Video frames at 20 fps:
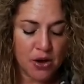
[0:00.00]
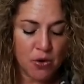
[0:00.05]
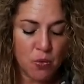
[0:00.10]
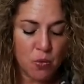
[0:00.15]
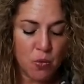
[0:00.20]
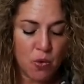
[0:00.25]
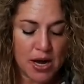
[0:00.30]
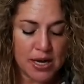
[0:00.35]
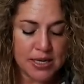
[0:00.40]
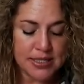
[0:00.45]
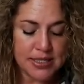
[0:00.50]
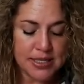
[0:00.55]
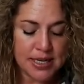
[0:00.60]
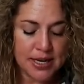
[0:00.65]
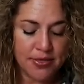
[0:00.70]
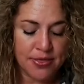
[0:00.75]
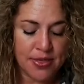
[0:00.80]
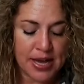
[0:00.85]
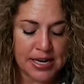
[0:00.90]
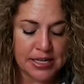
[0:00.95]
What
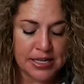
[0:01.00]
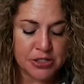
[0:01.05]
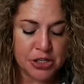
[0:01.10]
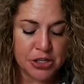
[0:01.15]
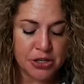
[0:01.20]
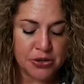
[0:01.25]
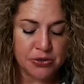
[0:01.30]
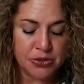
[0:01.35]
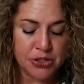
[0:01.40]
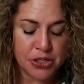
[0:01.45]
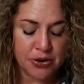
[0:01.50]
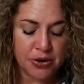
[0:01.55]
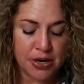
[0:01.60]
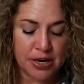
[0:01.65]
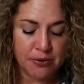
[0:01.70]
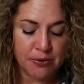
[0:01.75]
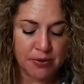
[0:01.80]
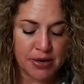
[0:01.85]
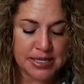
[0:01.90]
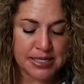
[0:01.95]
did they do
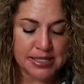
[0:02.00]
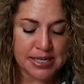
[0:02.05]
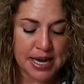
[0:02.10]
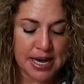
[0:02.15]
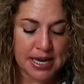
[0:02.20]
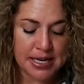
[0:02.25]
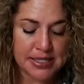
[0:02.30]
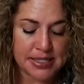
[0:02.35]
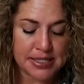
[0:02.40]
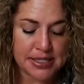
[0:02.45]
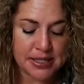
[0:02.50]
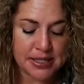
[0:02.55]
during recess?